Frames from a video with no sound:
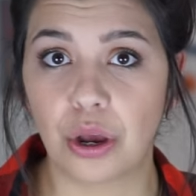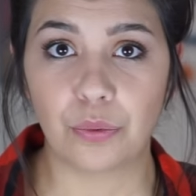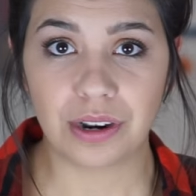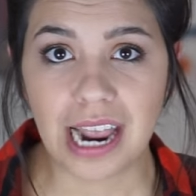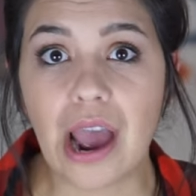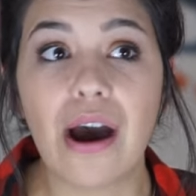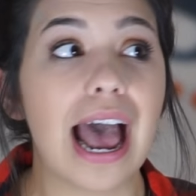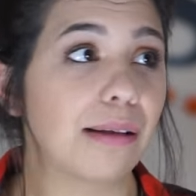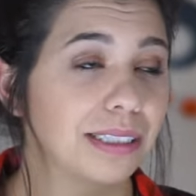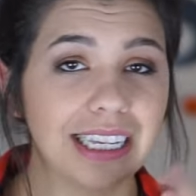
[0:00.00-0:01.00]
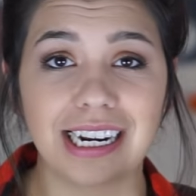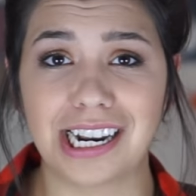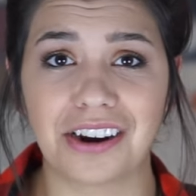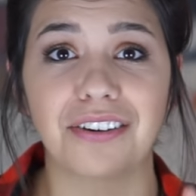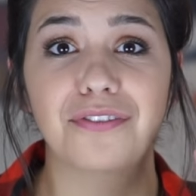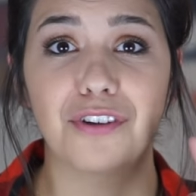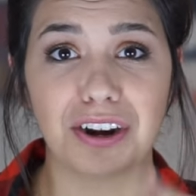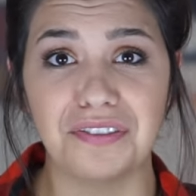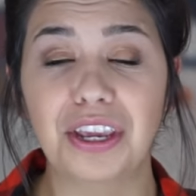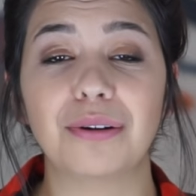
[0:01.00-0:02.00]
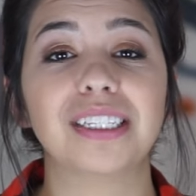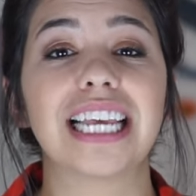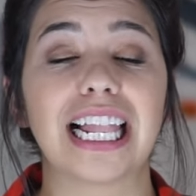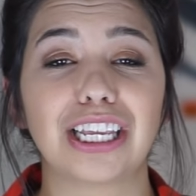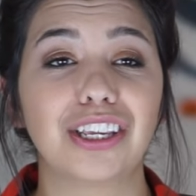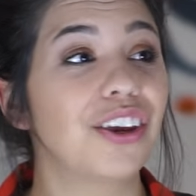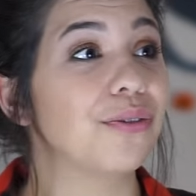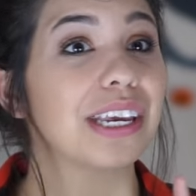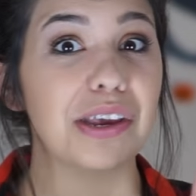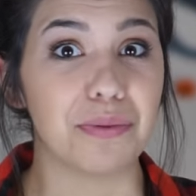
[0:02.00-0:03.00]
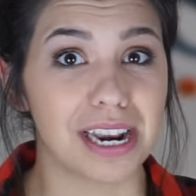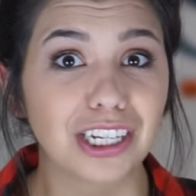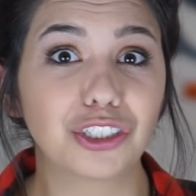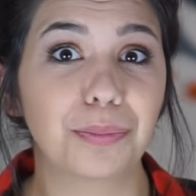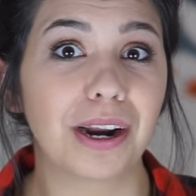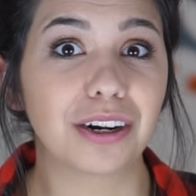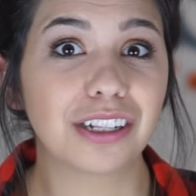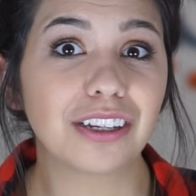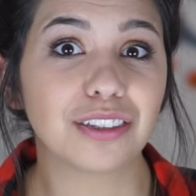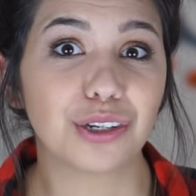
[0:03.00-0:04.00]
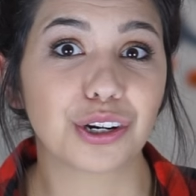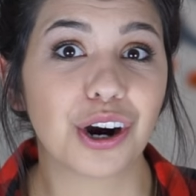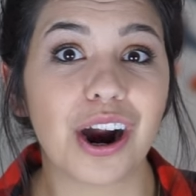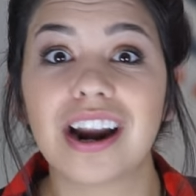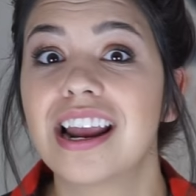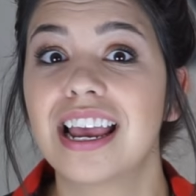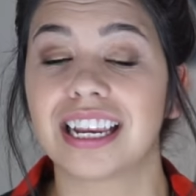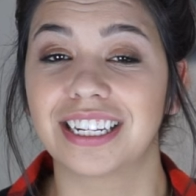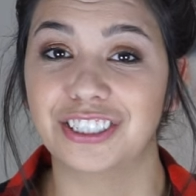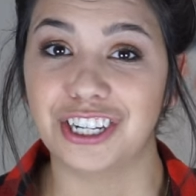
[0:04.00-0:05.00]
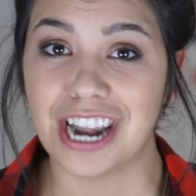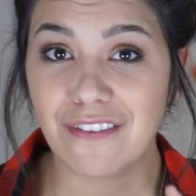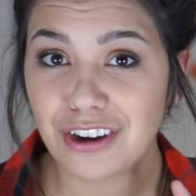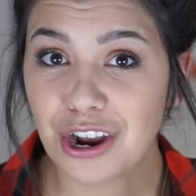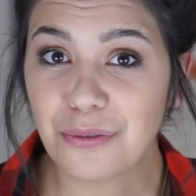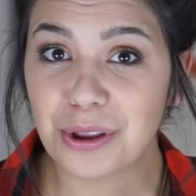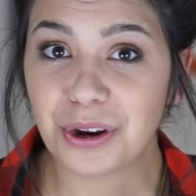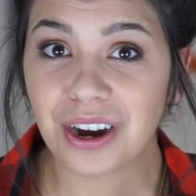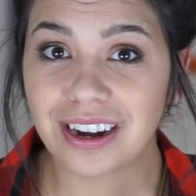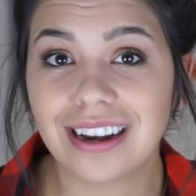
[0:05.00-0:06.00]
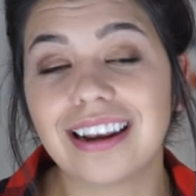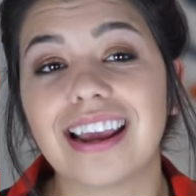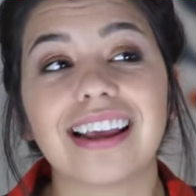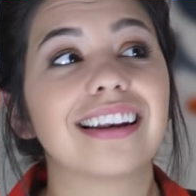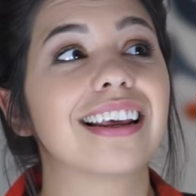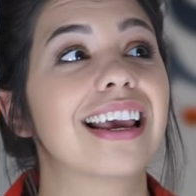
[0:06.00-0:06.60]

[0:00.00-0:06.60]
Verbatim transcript: Well now I'm sitting here in front of you telling you keep an extra pair of clothes in your car because you never know when you're gonna need it.